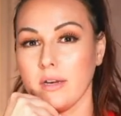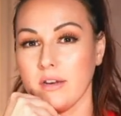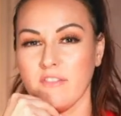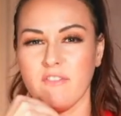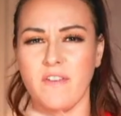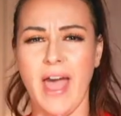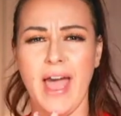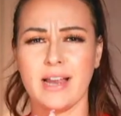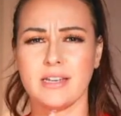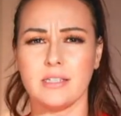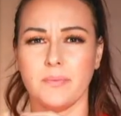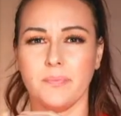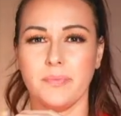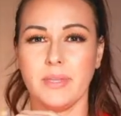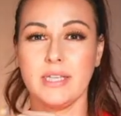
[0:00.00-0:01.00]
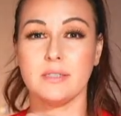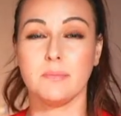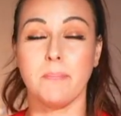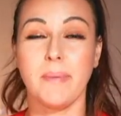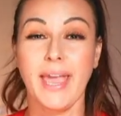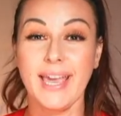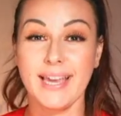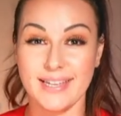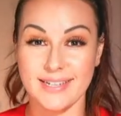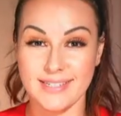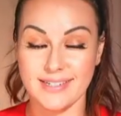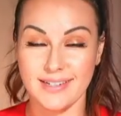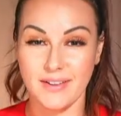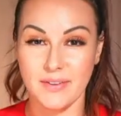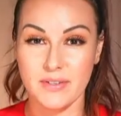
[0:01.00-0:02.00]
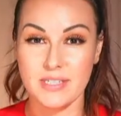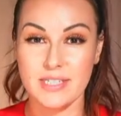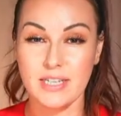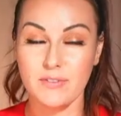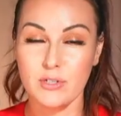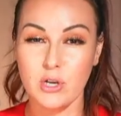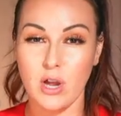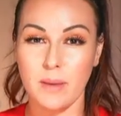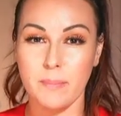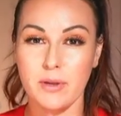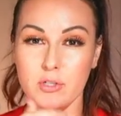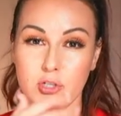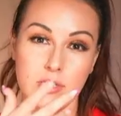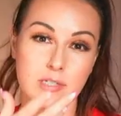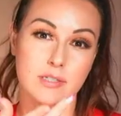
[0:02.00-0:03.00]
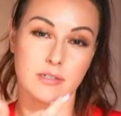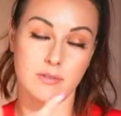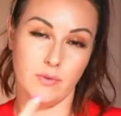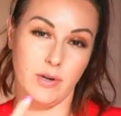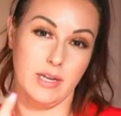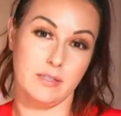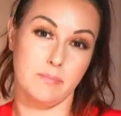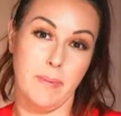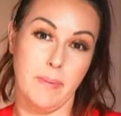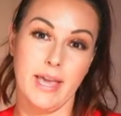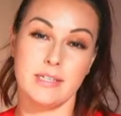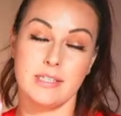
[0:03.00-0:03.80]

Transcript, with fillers: In fact, it's banned to even talk about Jesus, right? It's banned to